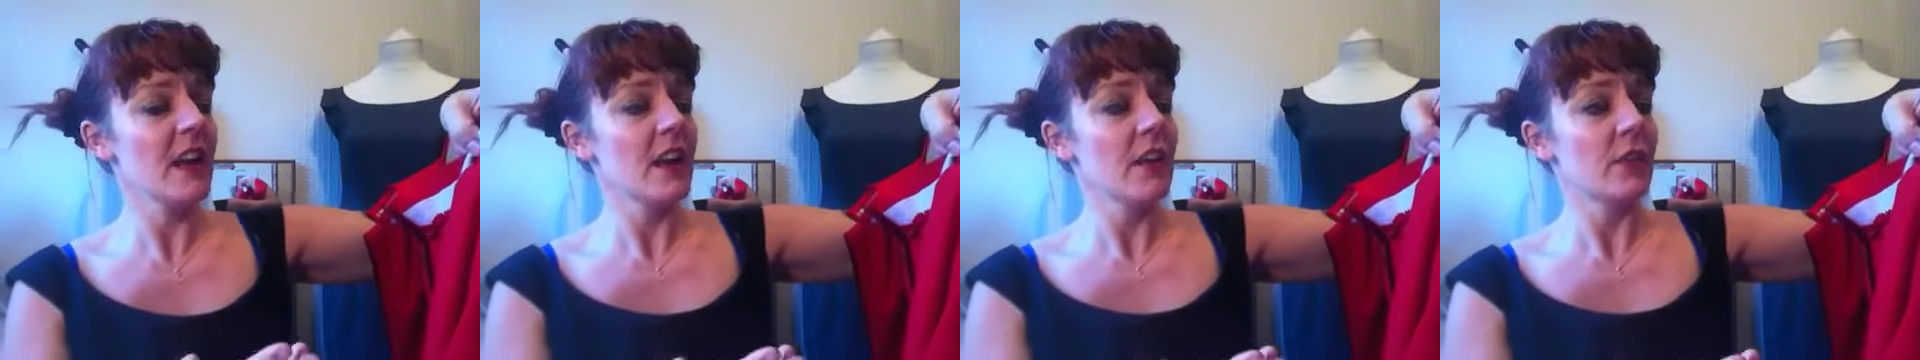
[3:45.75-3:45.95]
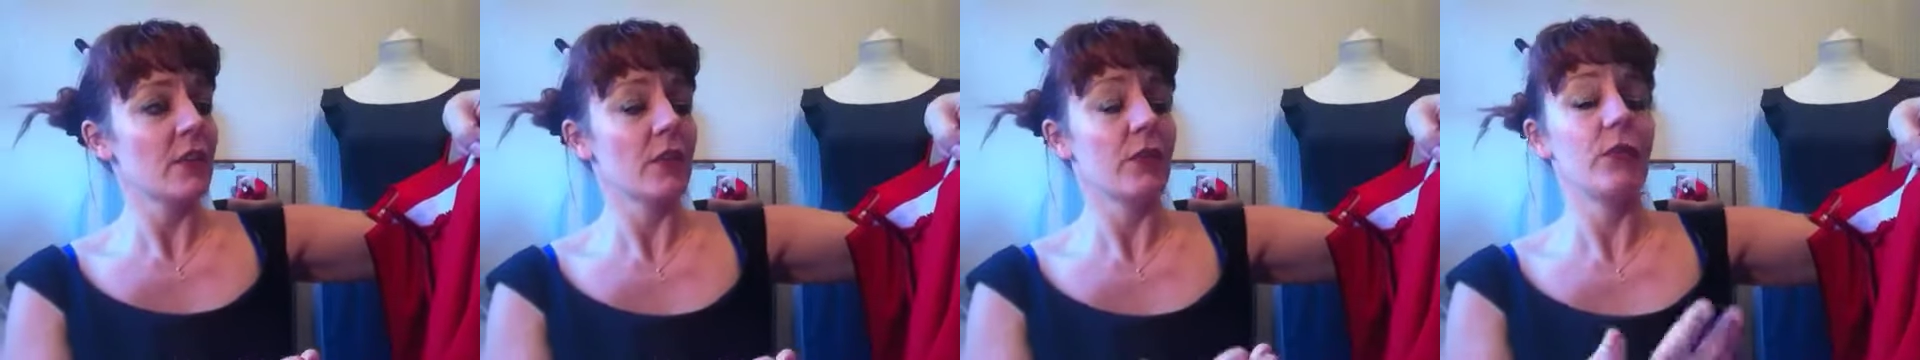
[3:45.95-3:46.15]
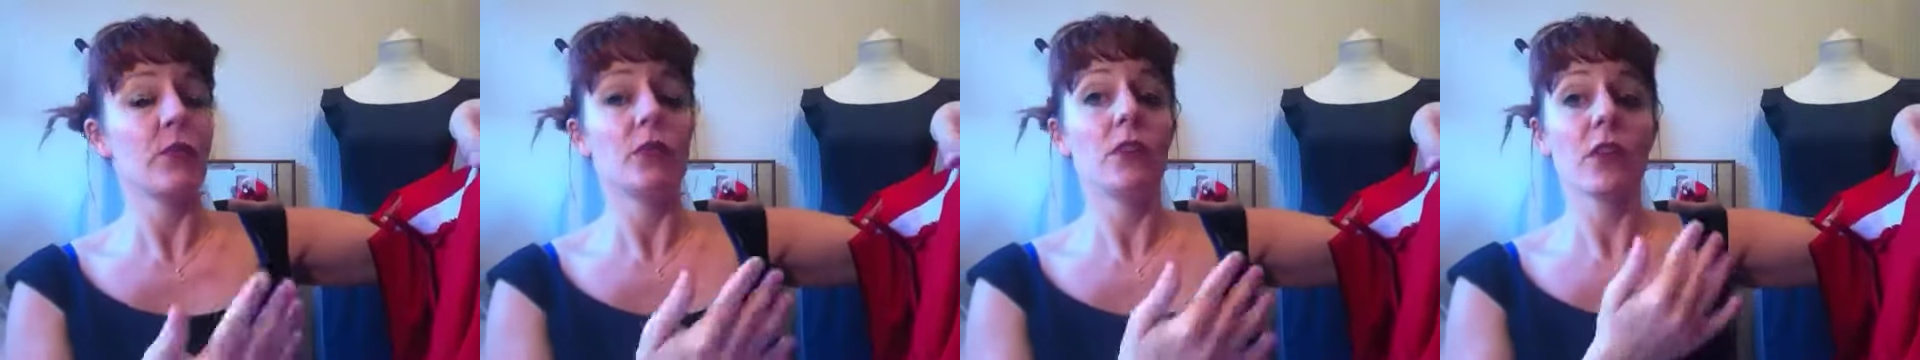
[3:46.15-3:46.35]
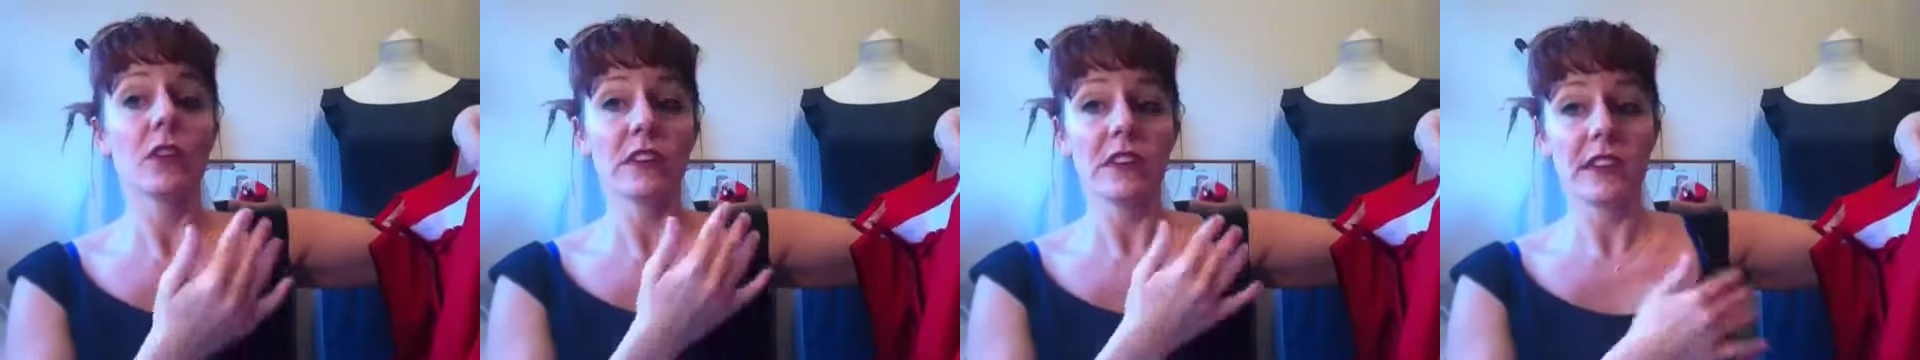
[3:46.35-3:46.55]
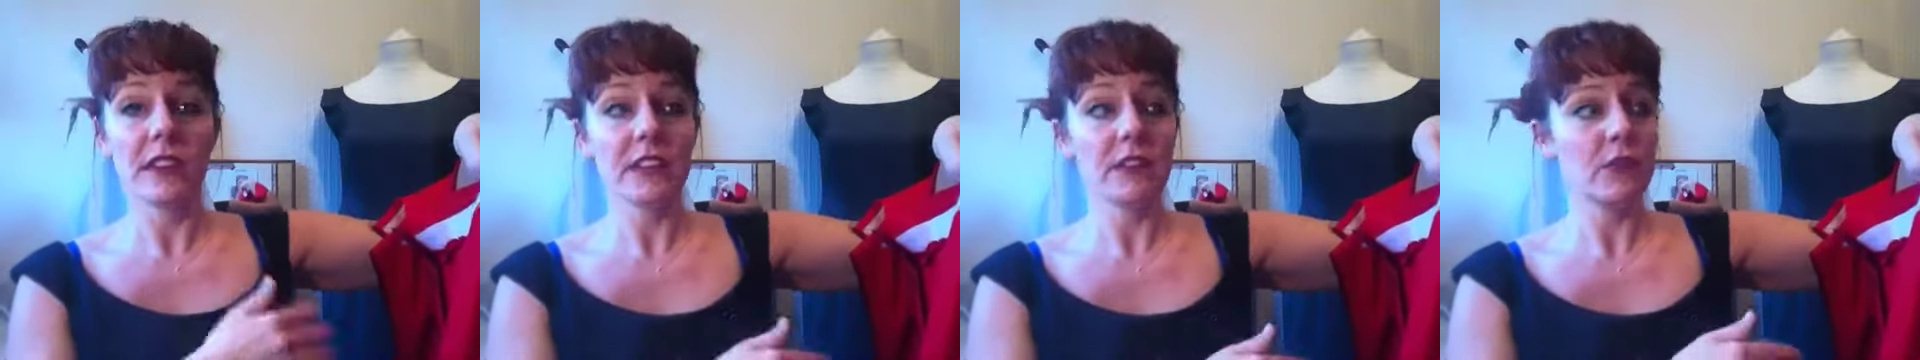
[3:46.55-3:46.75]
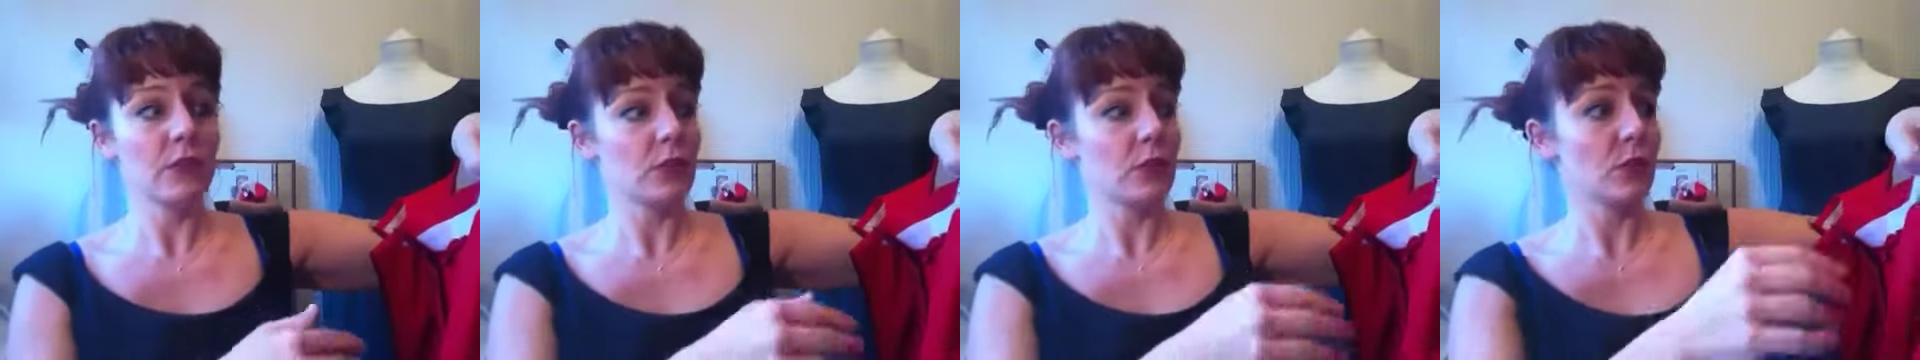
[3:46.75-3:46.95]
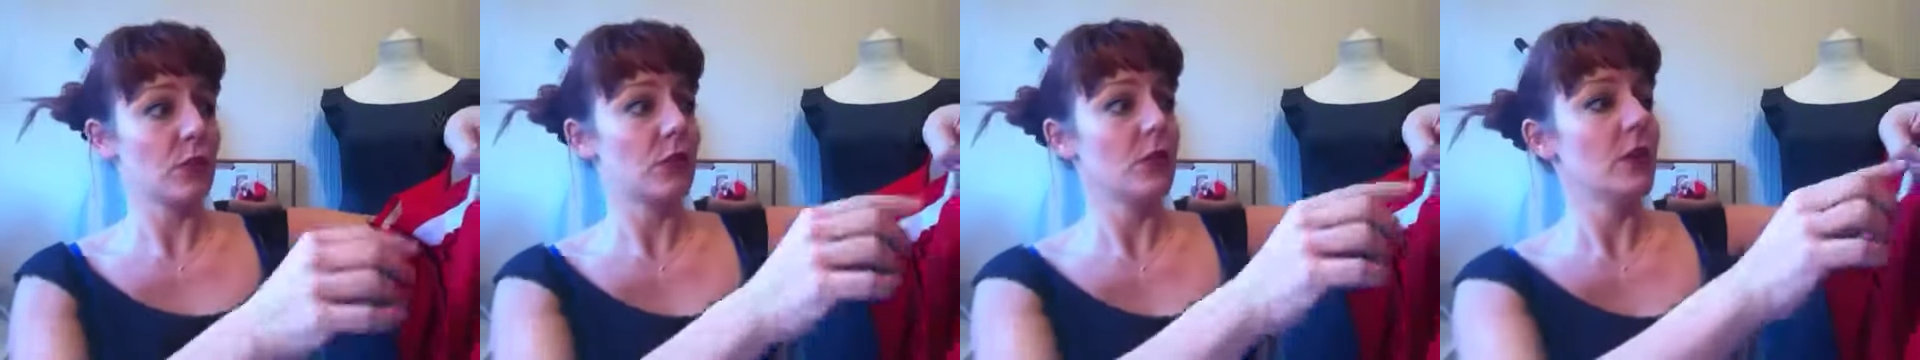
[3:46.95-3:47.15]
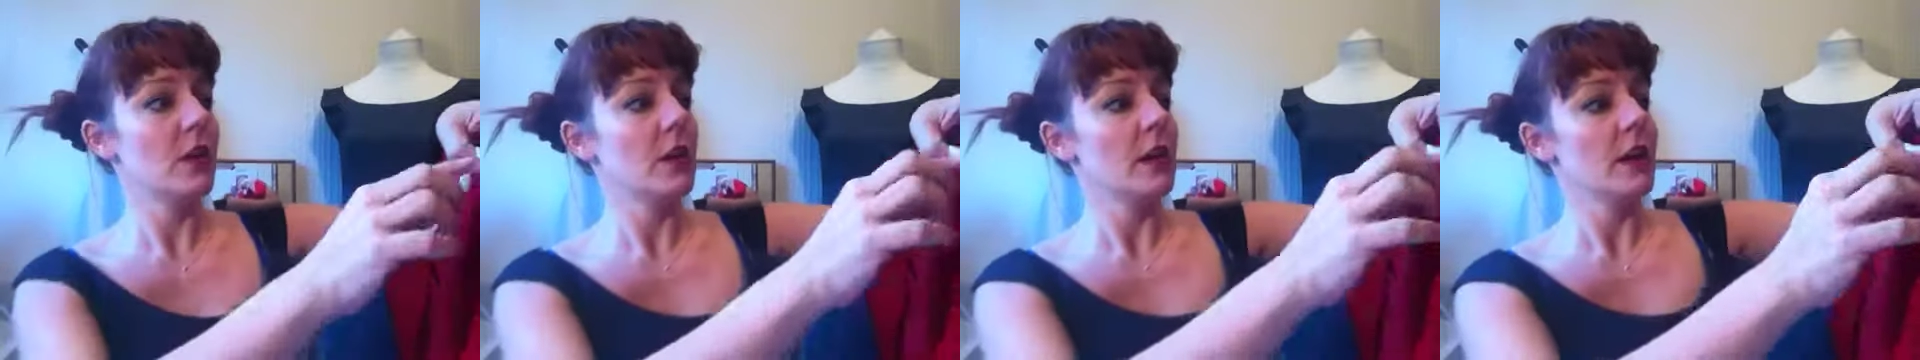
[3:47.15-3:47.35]
So if you don't need
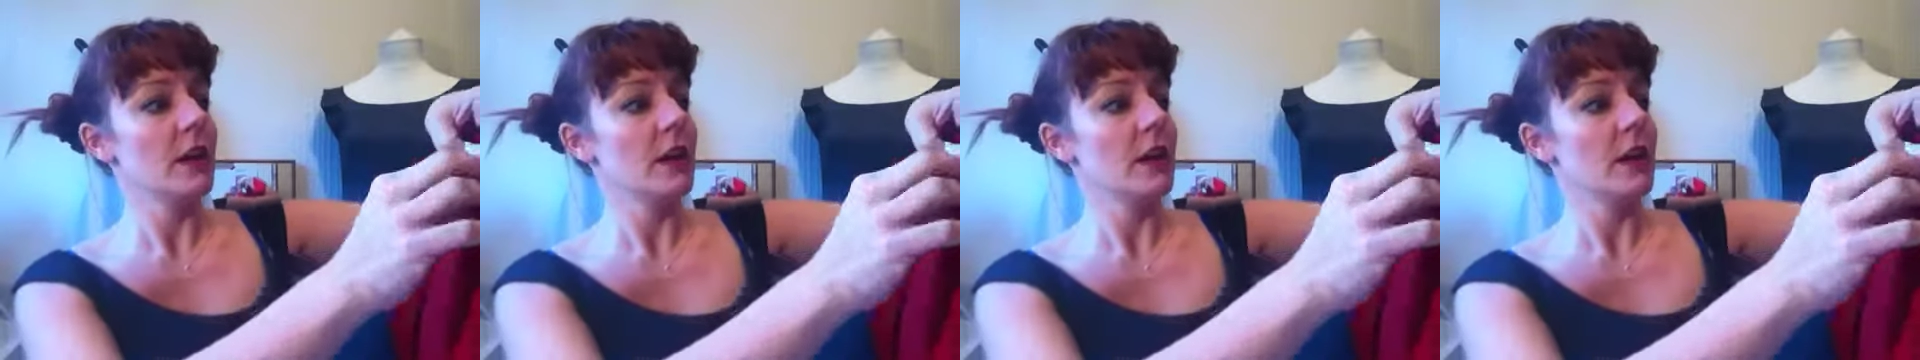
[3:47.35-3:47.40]
to,